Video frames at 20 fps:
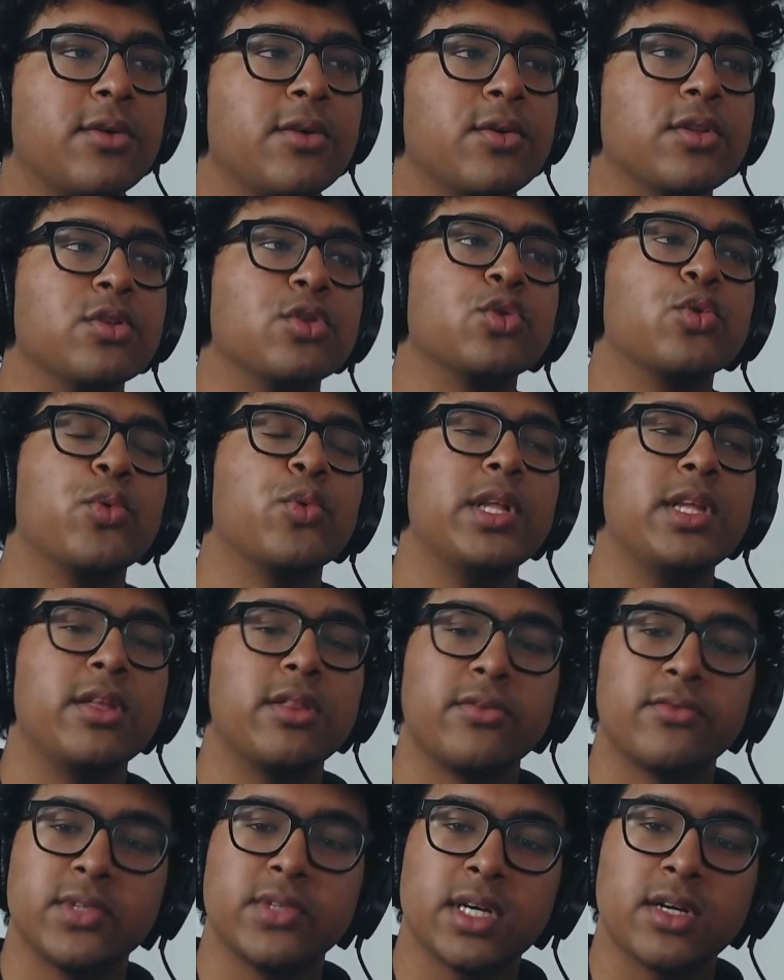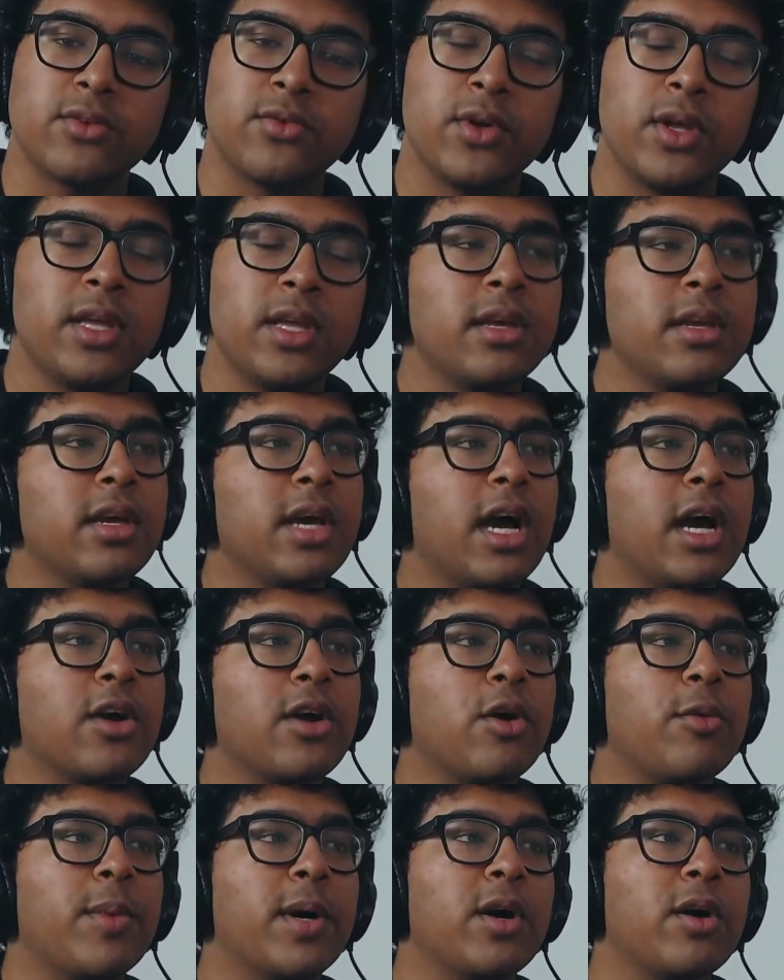Now on the 20th of January
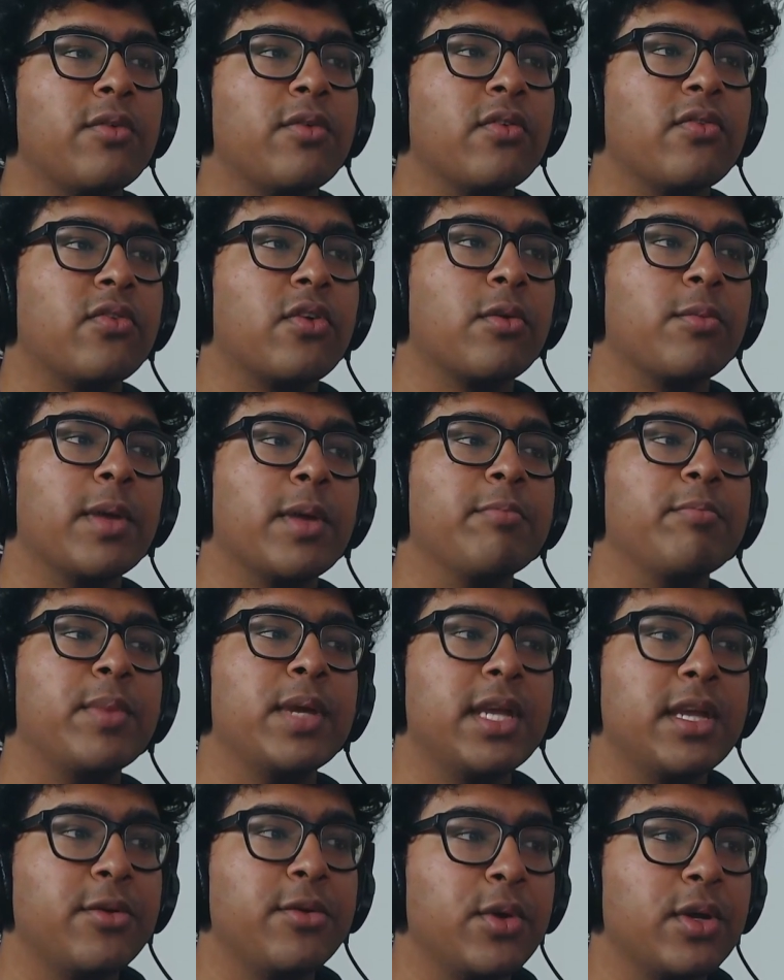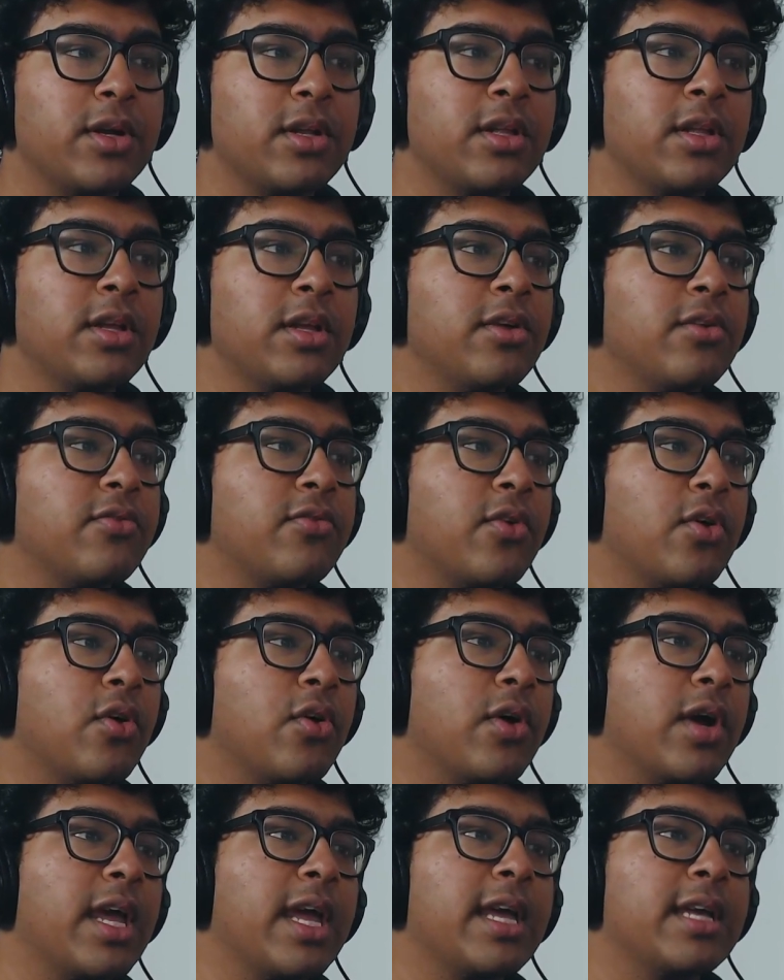I got my offer from Imperial
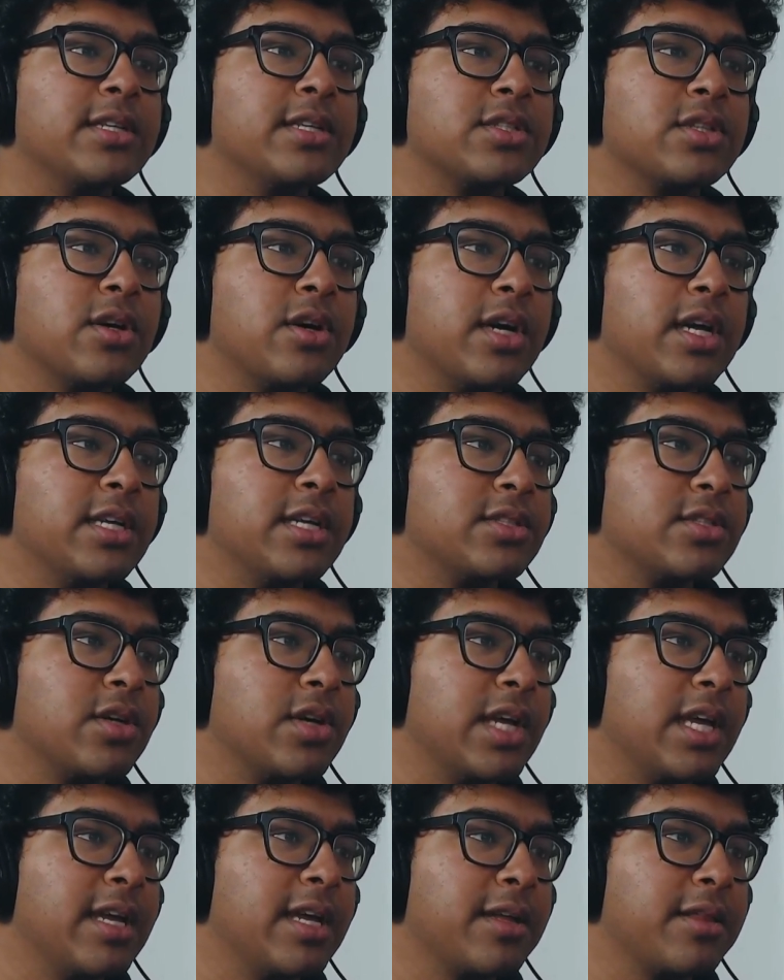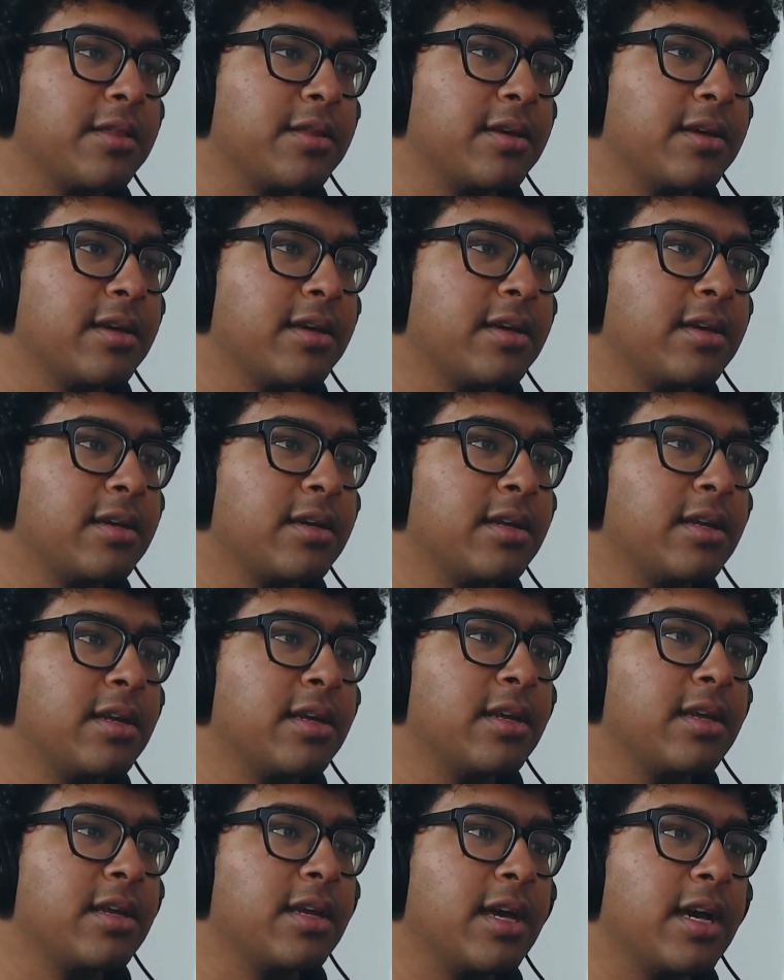for A star A, I think.
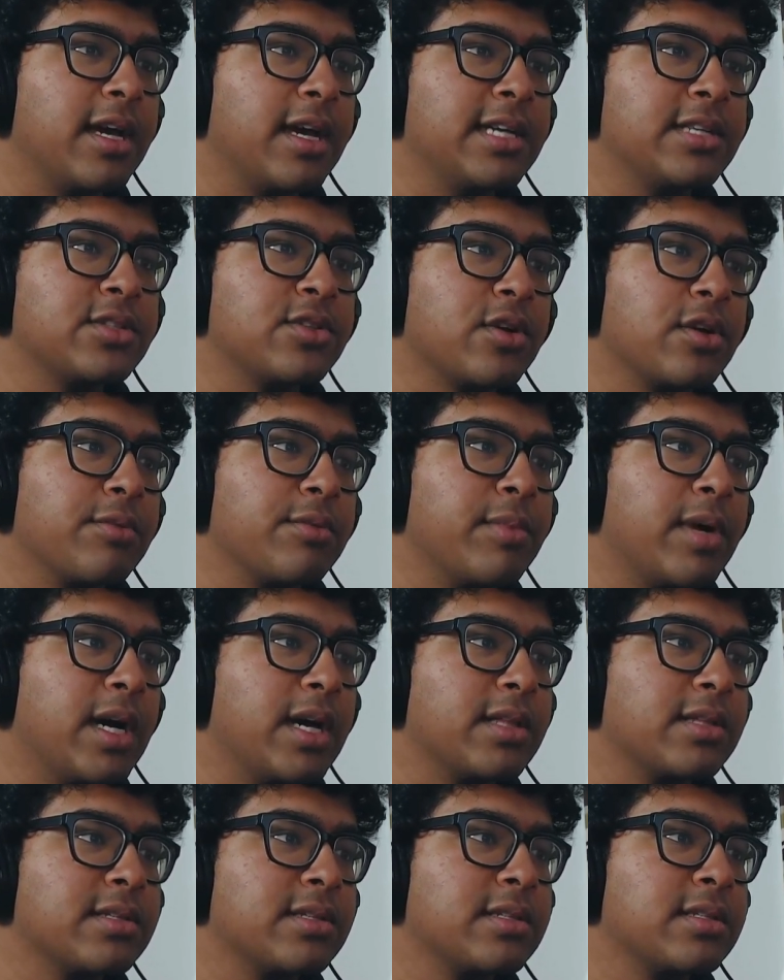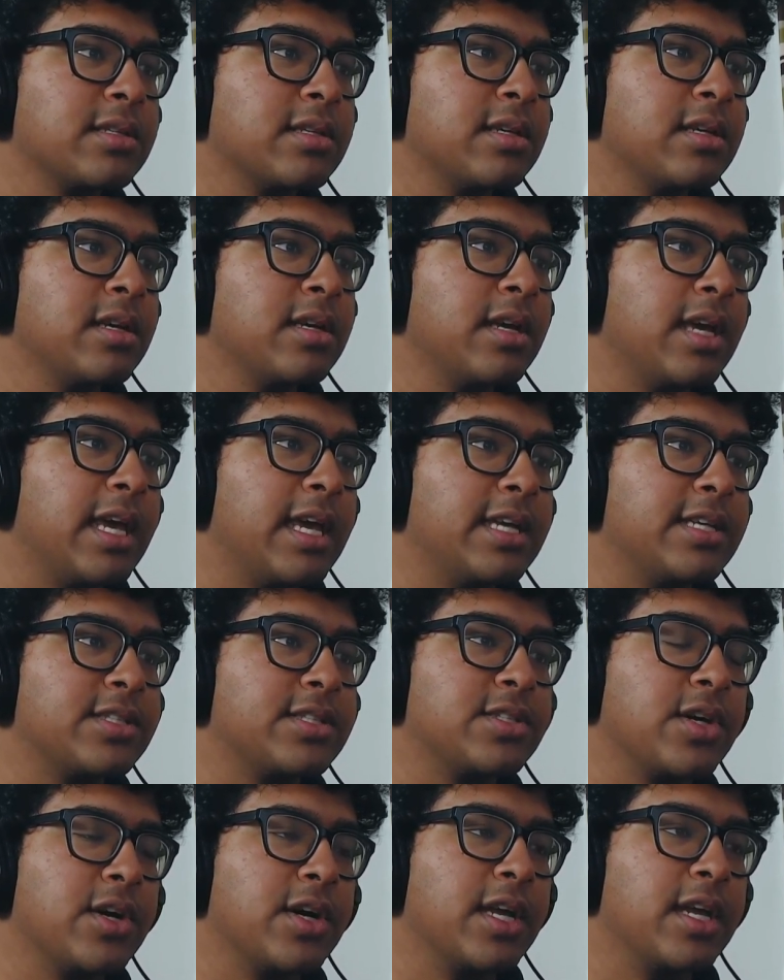Yeah, A star in maths, A
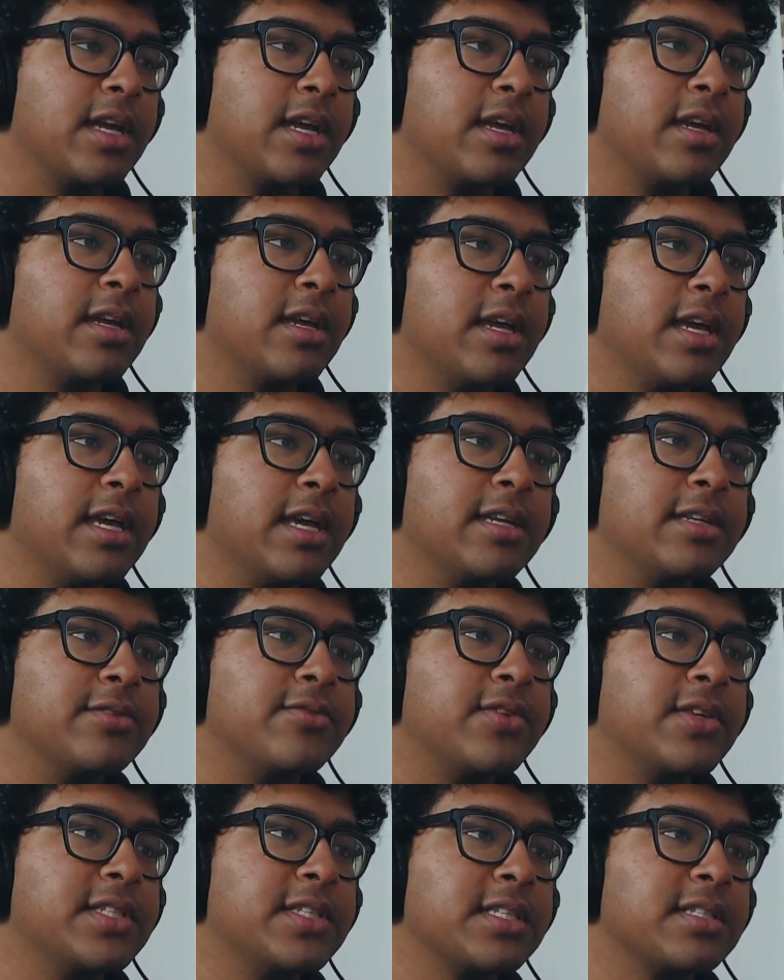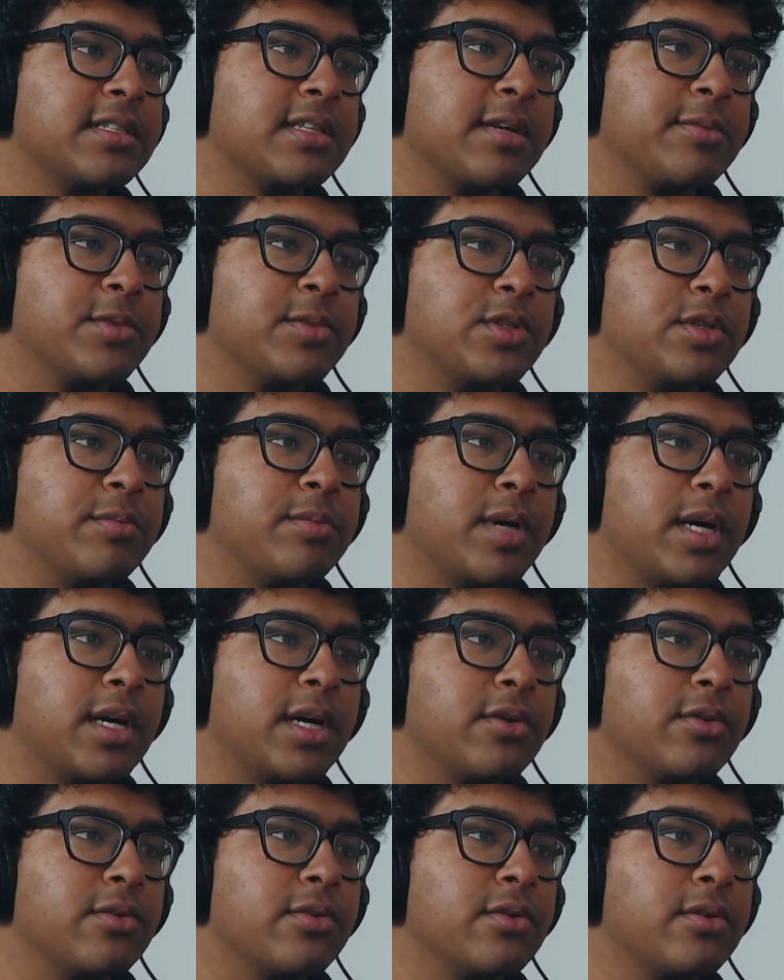star A in physics, chemistry,
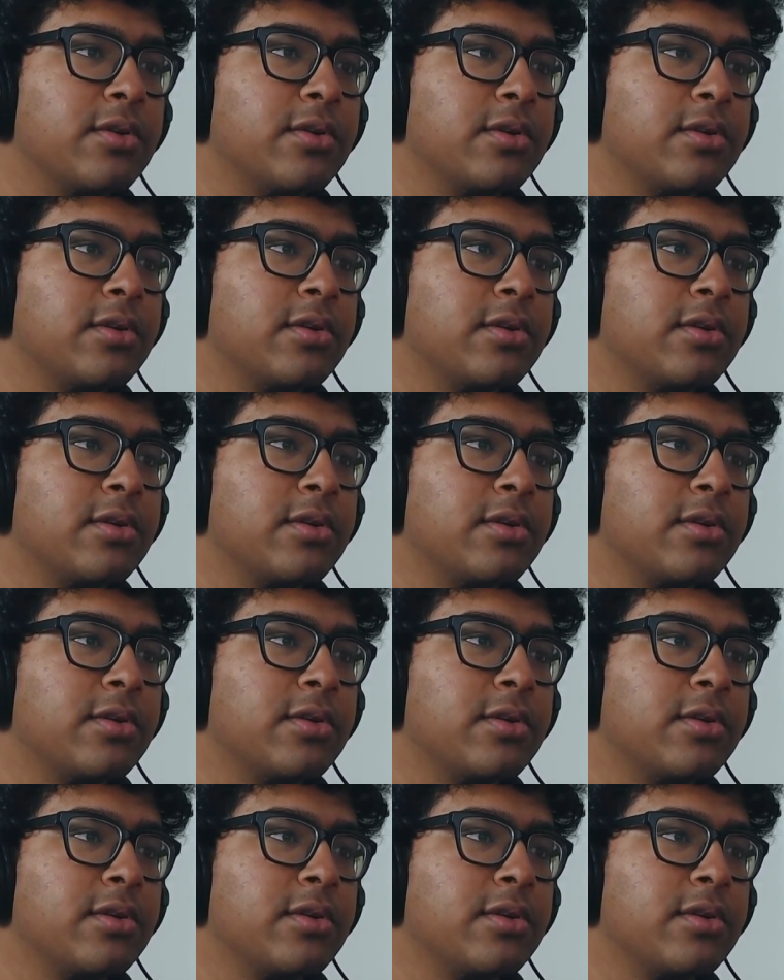bio.